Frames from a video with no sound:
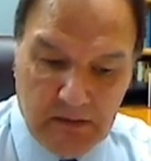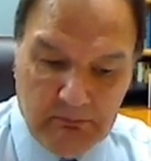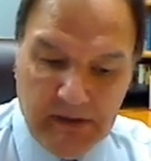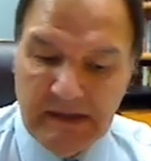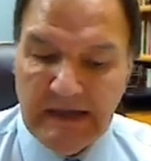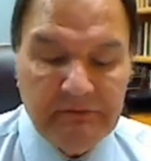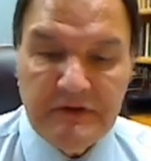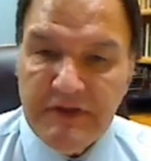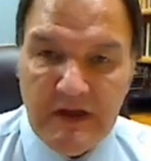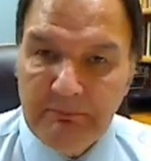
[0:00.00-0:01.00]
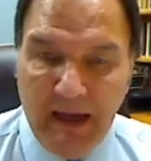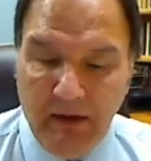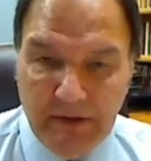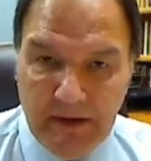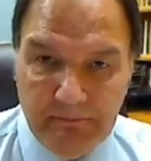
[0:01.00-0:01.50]
but in everything
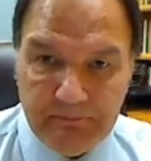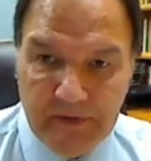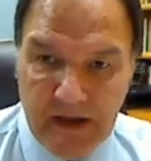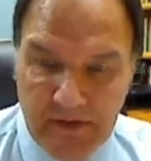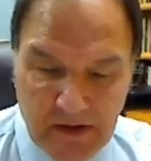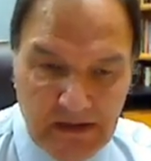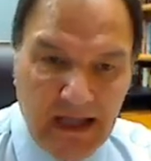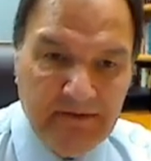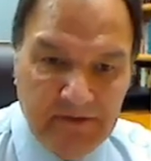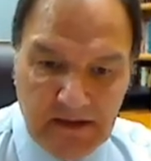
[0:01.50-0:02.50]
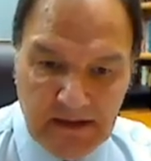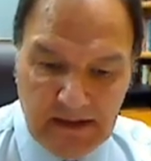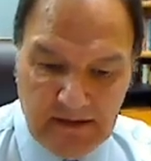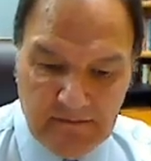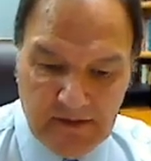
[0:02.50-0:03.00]
about him, in the life he
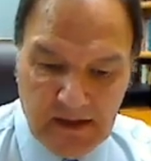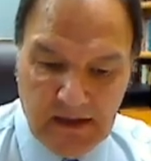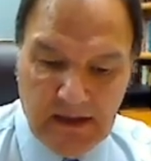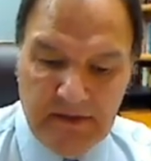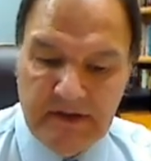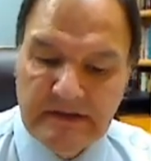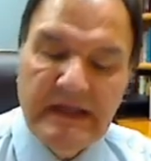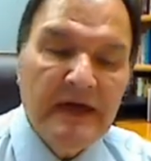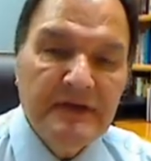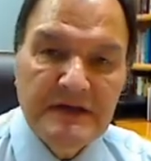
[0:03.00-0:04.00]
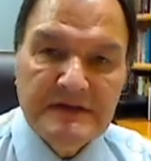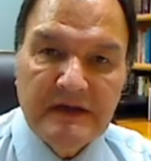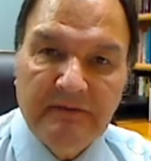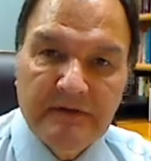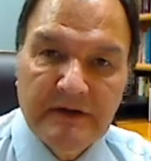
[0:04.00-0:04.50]
lived, in the death he
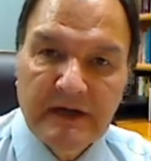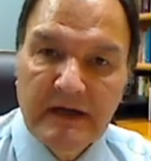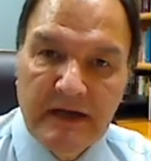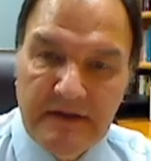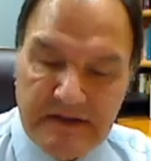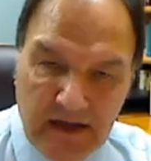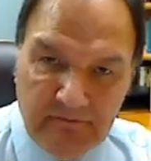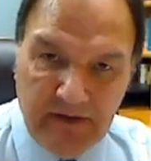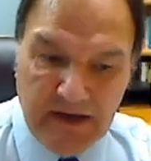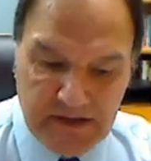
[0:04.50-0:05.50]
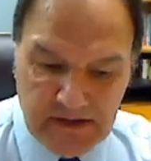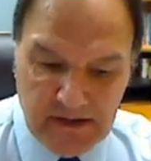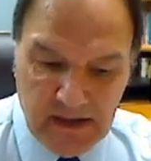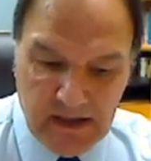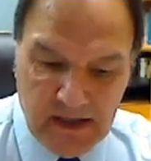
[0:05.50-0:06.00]
suffered, in the
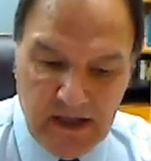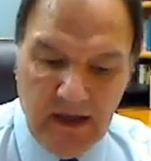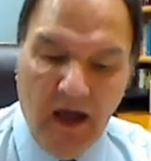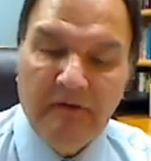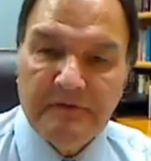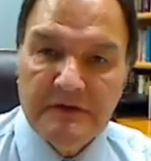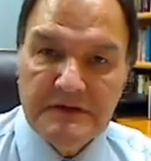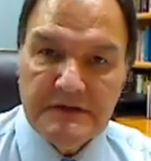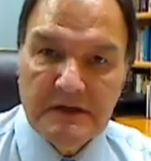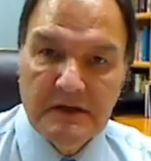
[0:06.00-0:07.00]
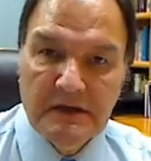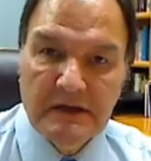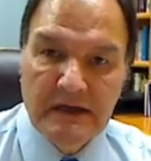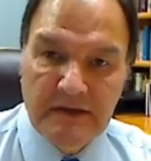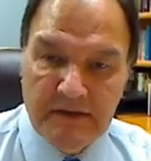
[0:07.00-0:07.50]
salvation he offers,
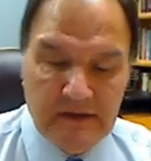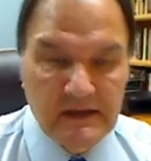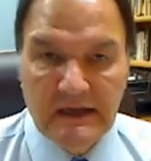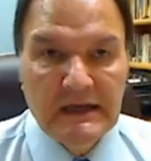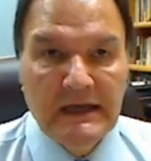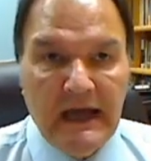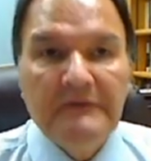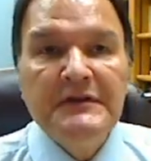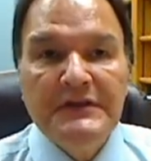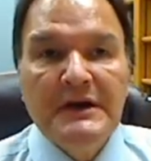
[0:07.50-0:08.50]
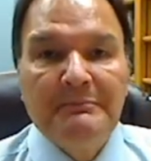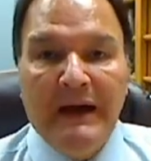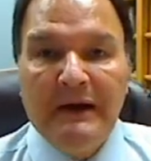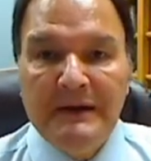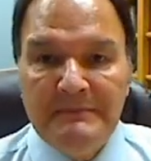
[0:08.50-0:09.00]
in everything
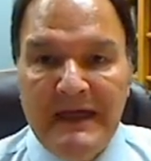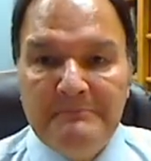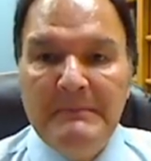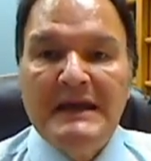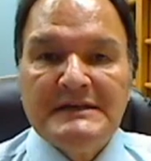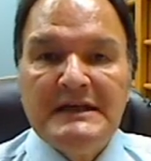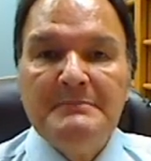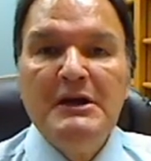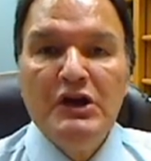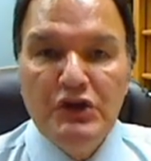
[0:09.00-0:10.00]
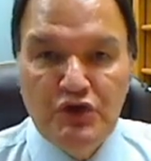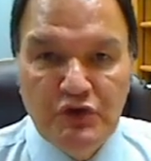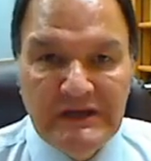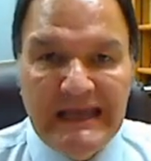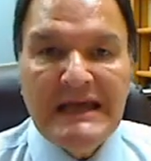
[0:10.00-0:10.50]
about him that makes him
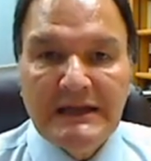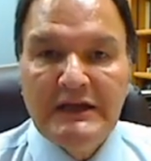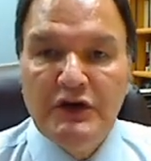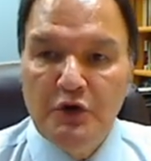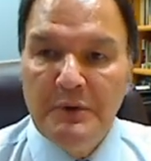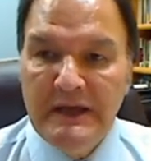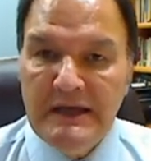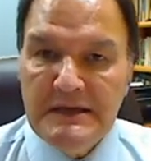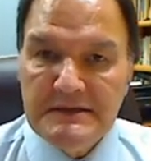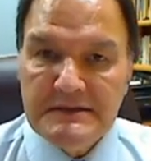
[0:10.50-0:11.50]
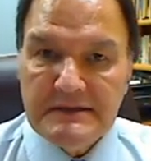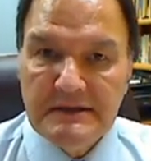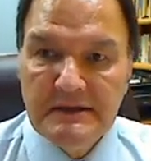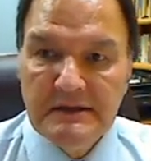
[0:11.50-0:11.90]
uniquely who he is.